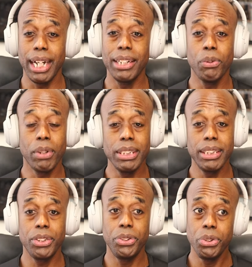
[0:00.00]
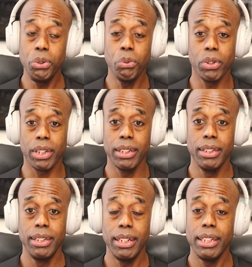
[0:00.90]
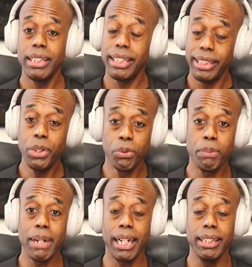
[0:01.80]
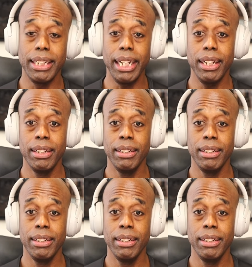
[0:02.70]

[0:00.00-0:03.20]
And the ones that do work, that did work back in the day,